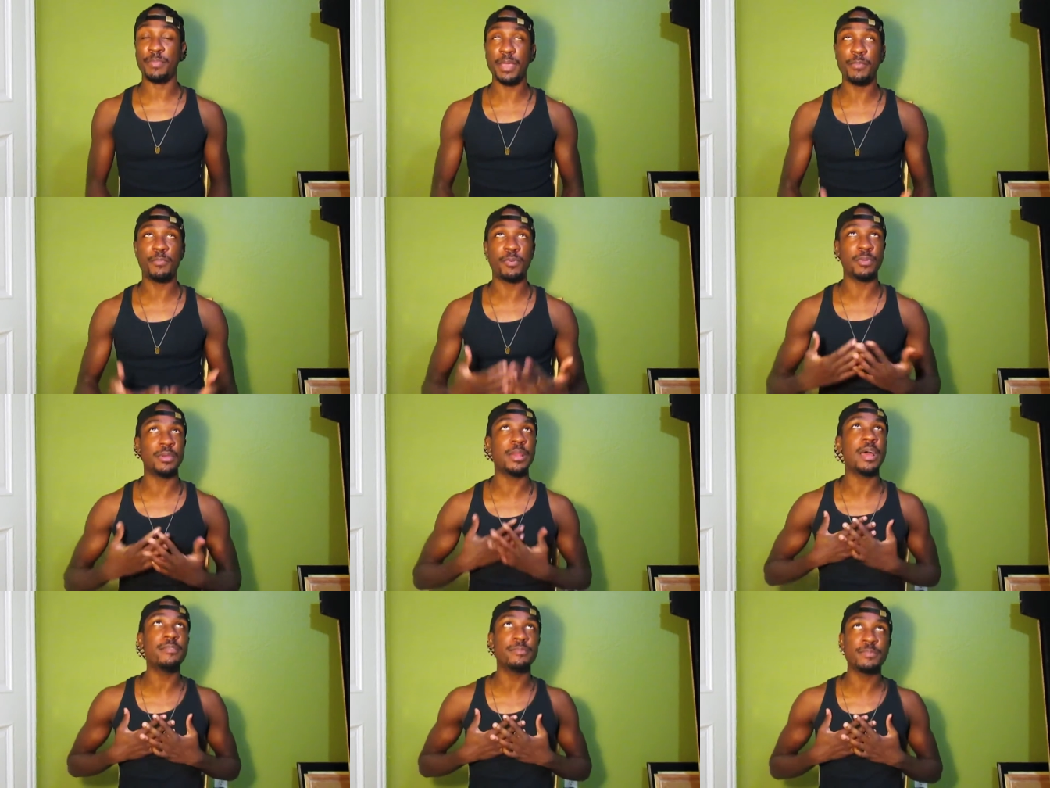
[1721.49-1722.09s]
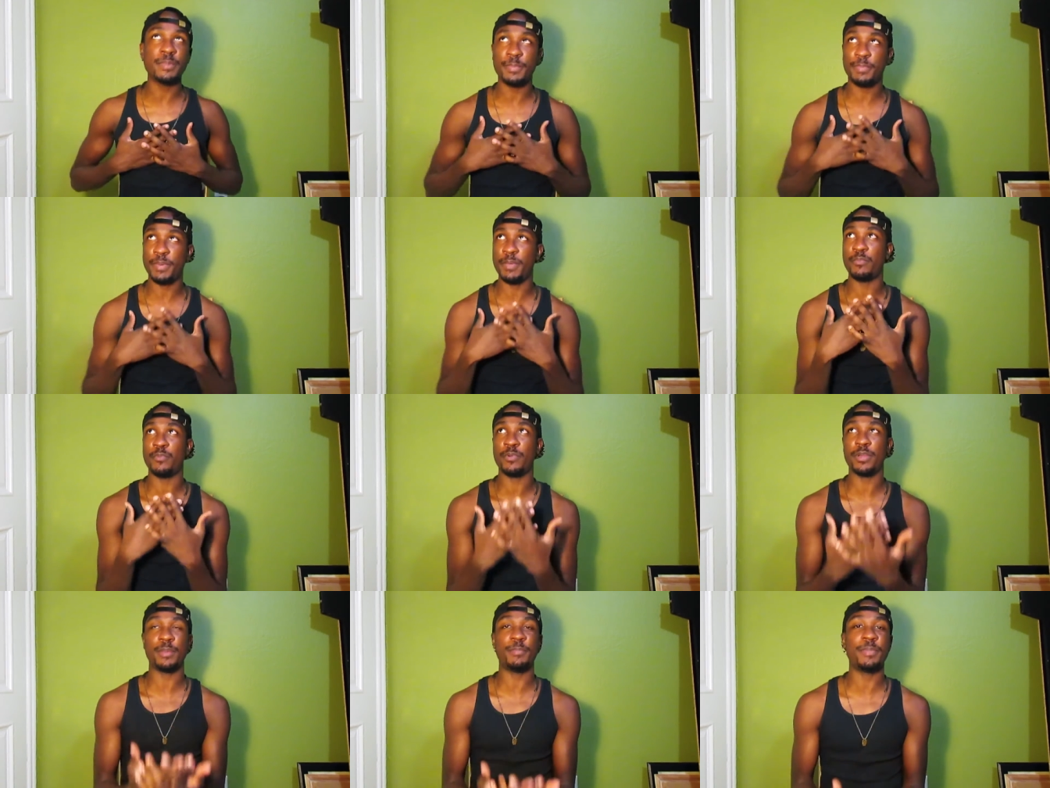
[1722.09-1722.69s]
People loved me.
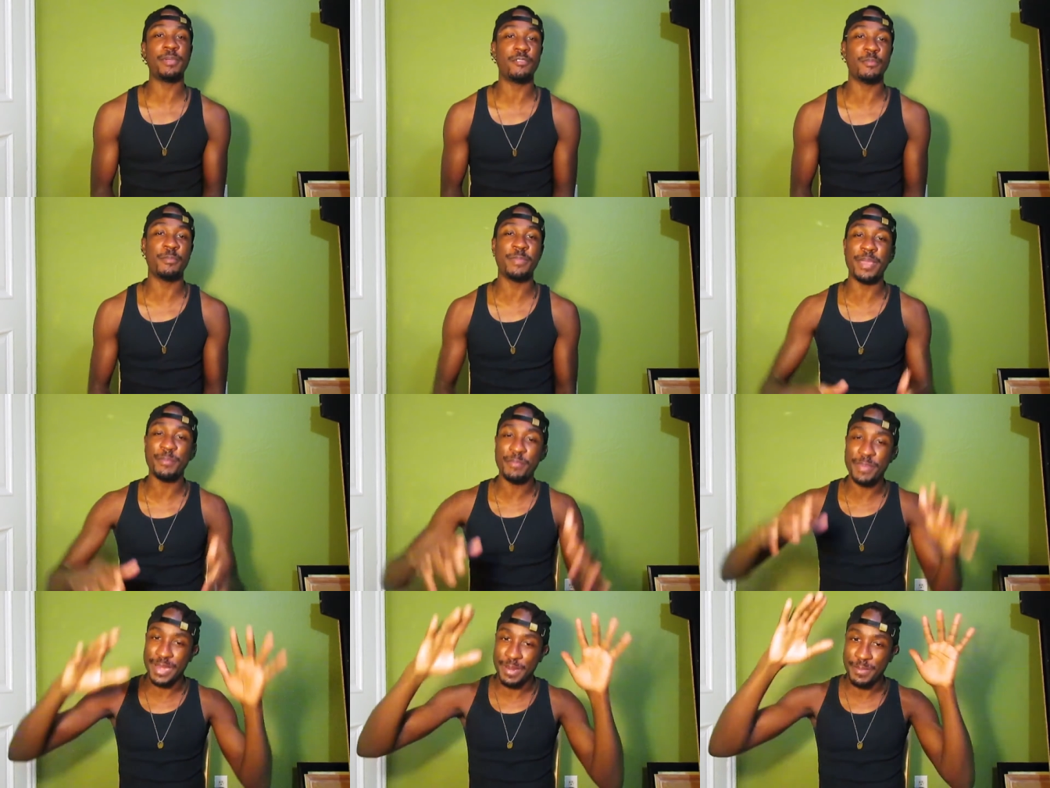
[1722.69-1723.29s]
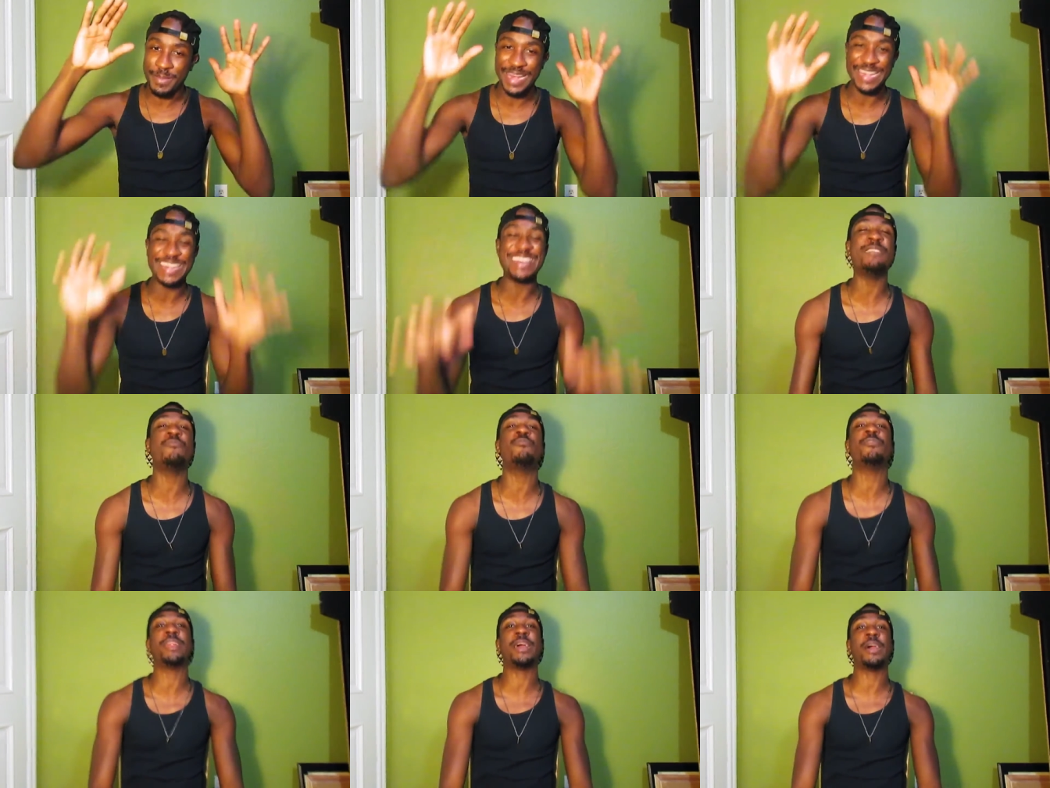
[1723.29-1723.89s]
People wanted to be with me. But then my
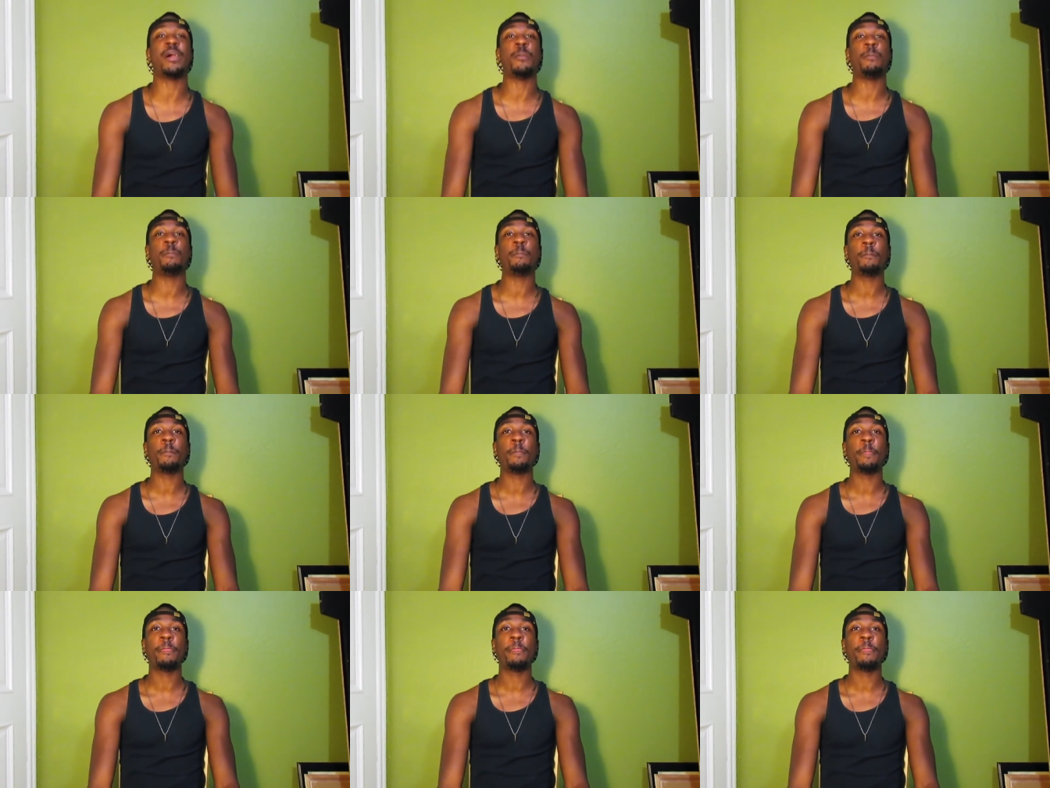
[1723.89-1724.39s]
knee went out.